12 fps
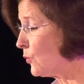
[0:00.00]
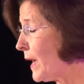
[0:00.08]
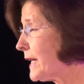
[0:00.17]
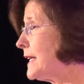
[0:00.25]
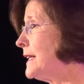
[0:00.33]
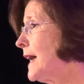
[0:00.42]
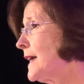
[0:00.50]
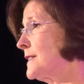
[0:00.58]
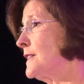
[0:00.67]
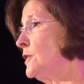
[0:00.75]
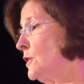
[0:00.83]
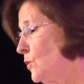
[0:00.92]

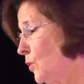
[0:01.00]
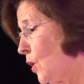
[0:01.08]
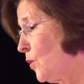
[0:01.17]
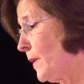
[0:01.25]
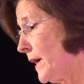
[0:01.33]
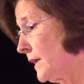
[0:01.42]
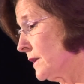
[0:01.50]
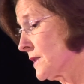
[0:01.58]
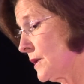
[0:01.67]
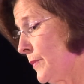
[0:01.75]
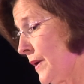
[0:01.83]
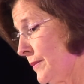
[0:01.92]
recognizing good role
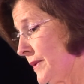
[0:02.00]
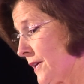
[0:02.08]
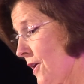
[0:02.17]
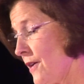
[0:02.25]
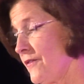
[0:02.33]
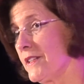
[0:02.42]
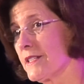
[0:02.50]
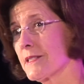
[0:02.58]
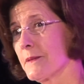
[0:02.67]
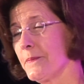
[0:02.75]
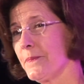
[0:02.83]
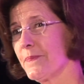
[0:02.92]
models in public
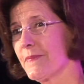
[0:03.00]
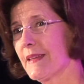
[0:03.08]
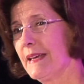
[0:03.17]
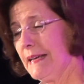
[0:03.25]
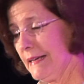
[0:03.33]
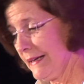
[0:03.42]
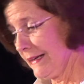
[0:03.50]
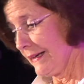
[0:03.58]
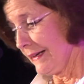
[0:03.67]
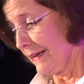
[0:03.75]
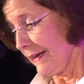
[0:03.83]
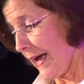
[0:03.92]
office.
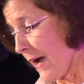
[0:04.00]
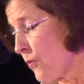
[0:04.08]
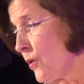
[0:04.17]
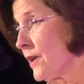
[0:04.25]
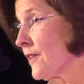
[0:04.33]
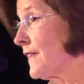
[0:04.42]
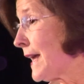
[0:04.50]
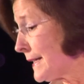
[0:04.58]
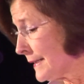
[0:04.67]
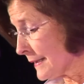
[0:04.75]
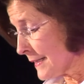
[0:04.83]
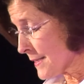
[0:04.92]
I want to
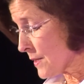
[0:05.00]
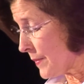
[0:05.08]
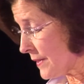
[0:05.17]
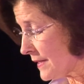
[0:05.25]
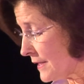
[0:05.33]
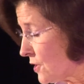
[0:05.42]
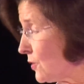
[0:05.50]
thank Elizabeth and